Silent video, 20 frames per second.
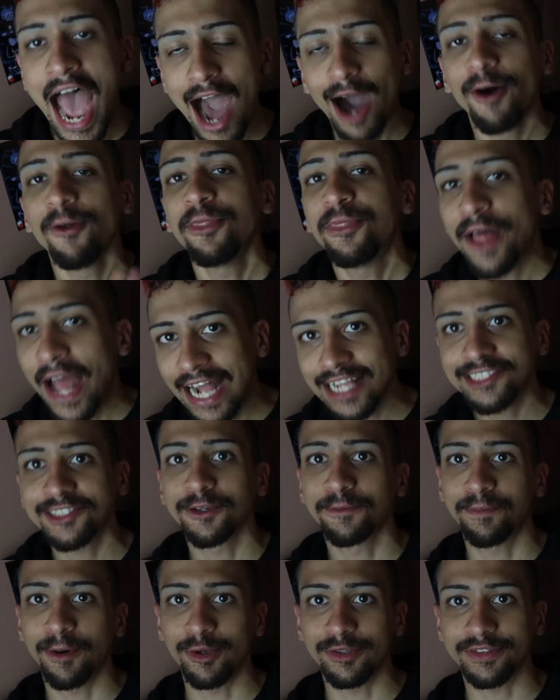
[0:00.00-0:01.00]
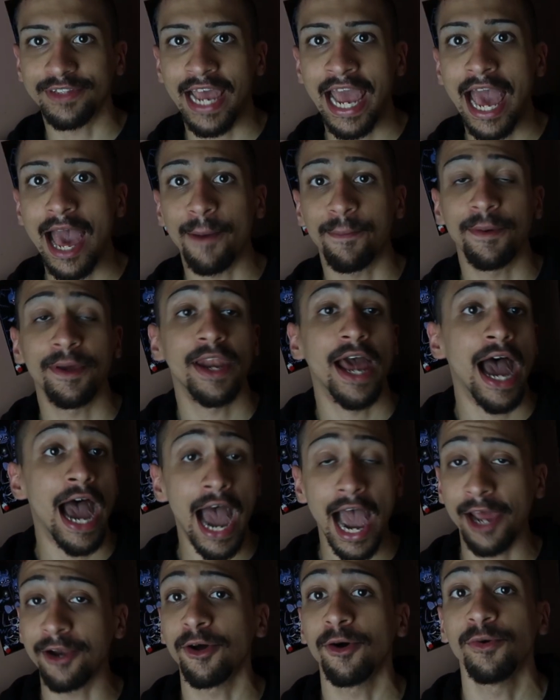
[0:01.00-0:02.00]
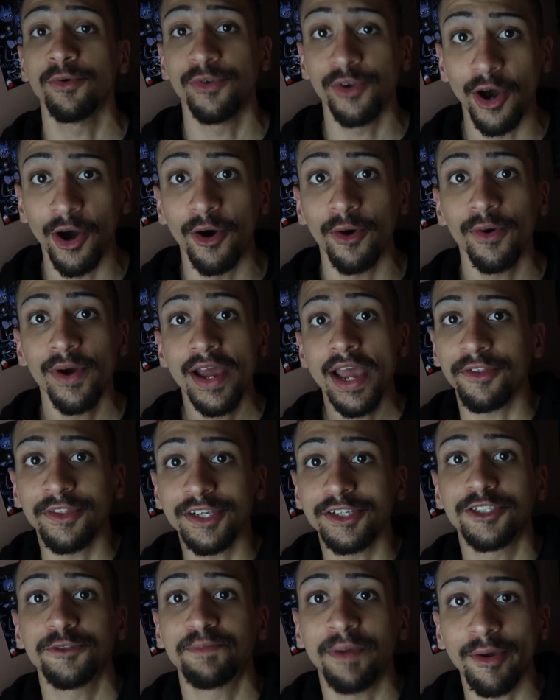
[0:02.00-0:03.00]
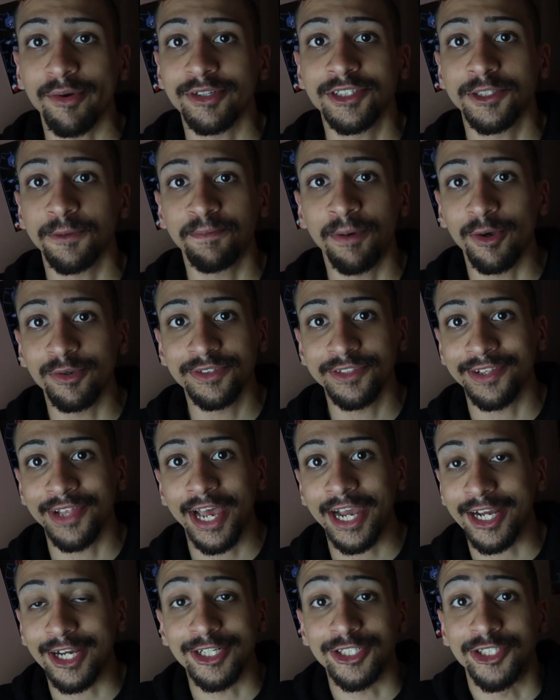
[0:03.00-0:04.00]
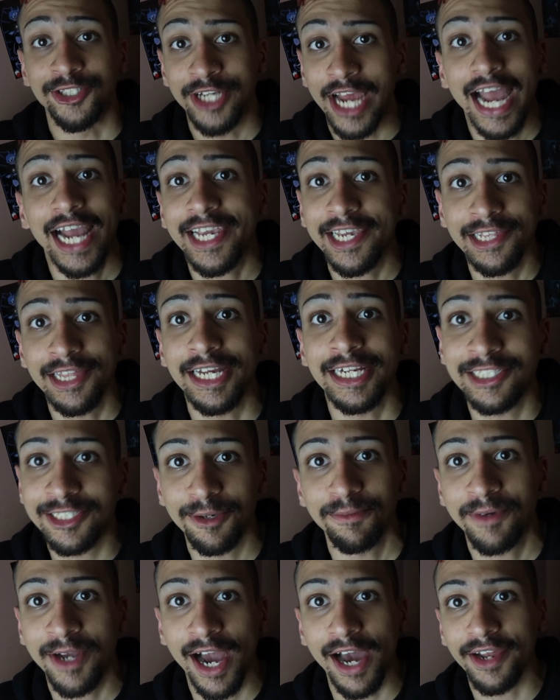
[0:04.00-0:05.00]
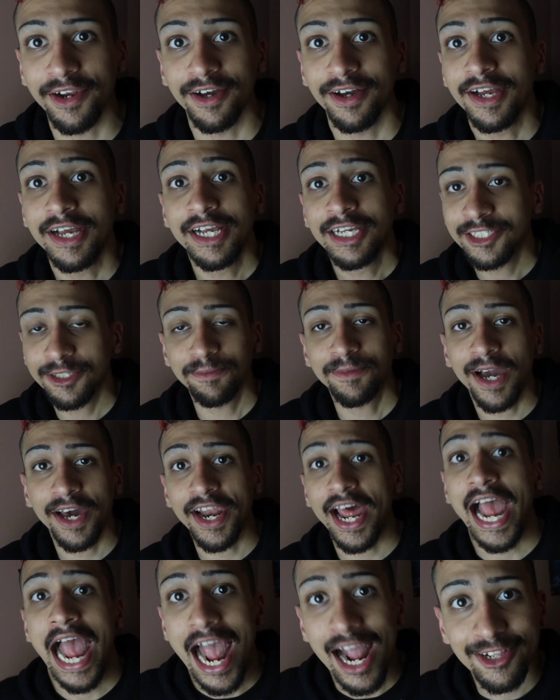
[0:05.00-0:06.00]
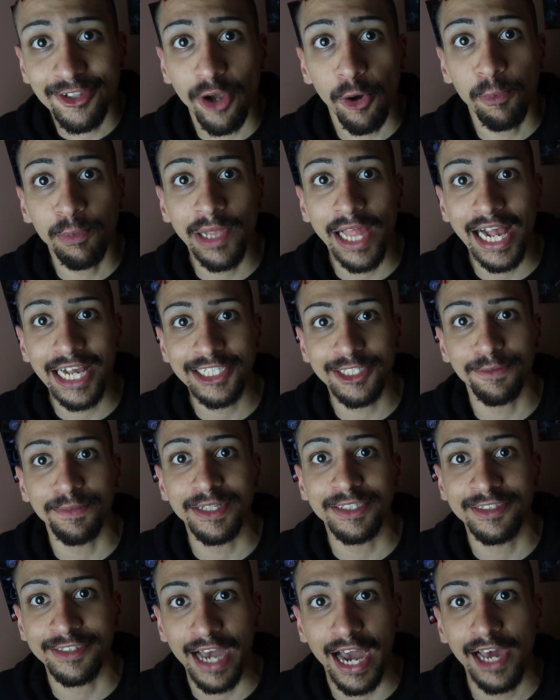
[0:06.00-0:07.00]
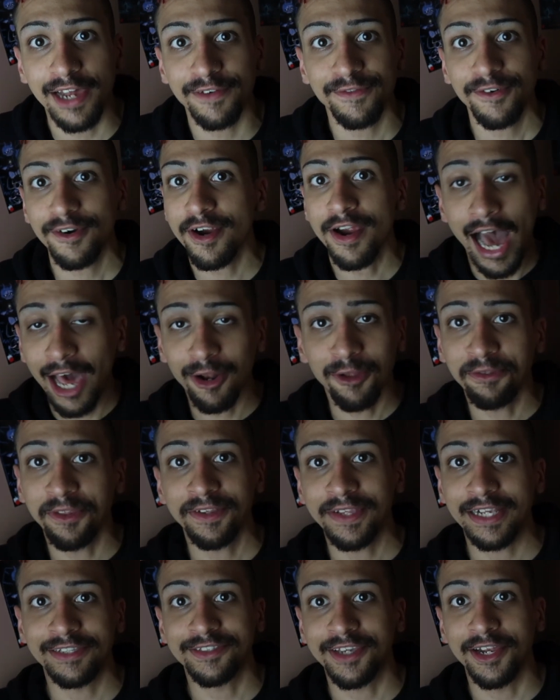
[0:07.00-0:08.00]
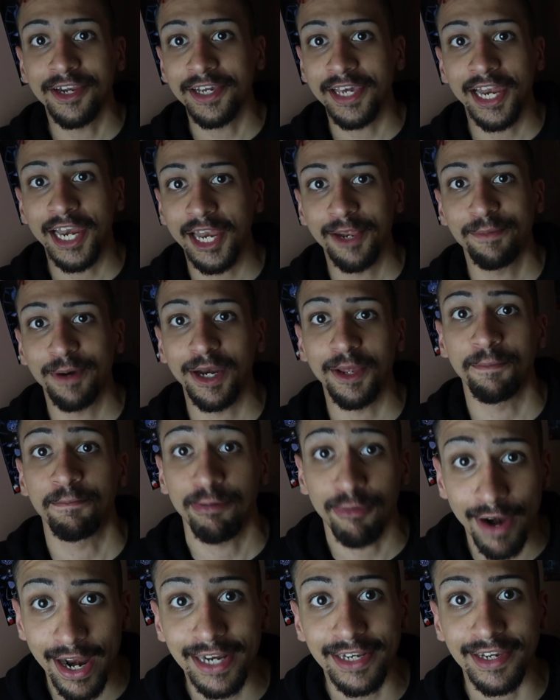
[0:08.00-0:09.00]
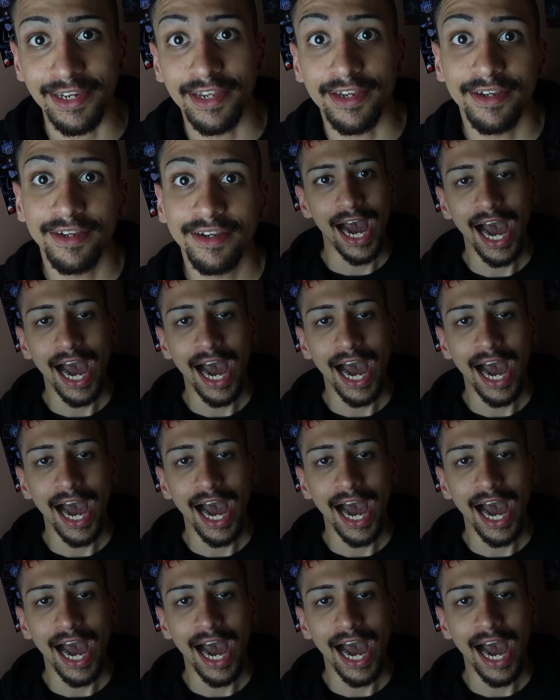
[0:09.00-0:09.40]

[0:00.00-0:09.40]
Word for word: How that's supposed to happen, I don't know. Are these spirits supposed to like ejaculate some kind of some kind of ectoplasm inside of her? I don't think that's gonna get anybody pregnant.